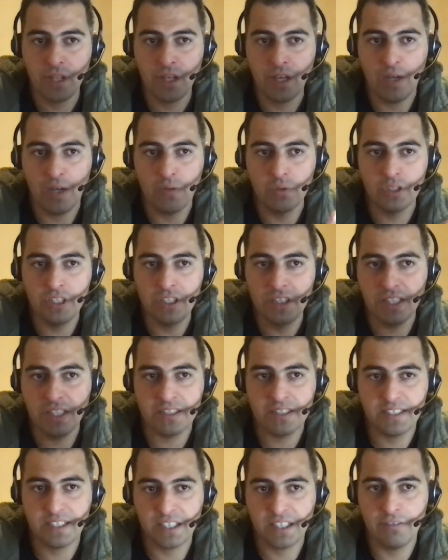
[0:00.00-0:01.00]
I would need
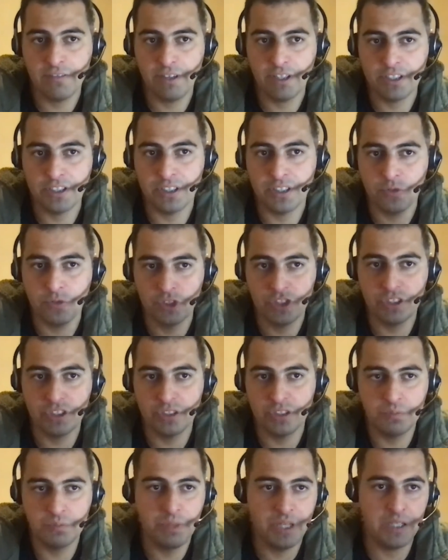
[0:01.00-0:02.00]
that second factor, which
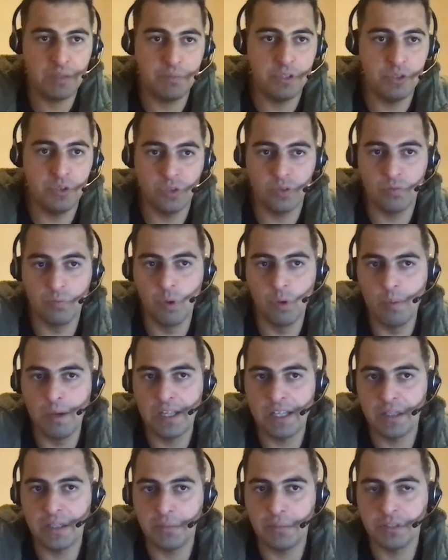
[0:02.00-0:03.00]
is might be your
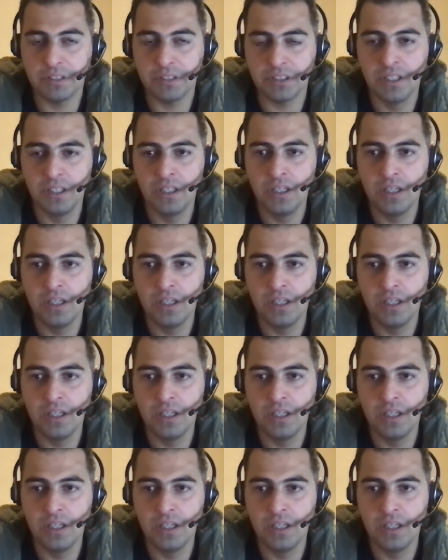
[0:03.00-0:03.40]
mobile number.